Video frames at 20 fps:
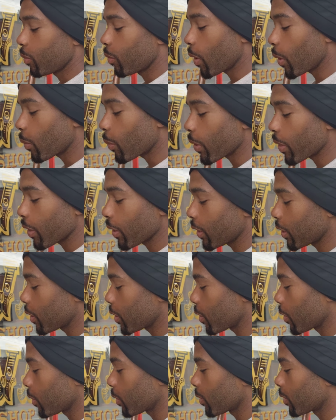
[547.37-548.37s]
run with it, I
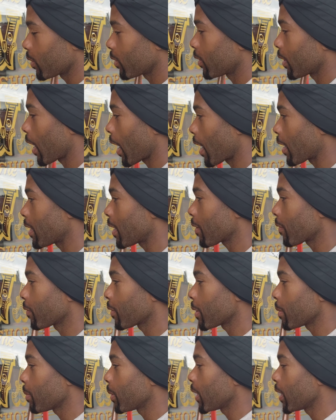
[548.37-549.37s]

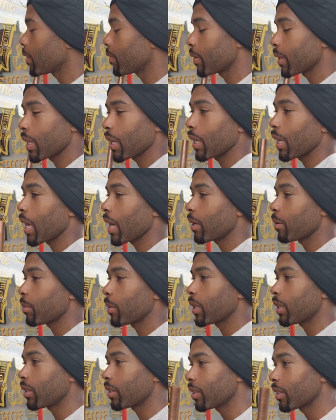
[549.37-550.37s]
definitely believe in
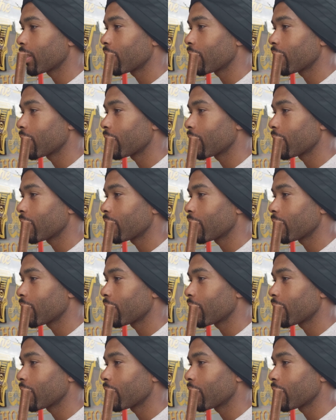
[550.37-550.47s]
alignment,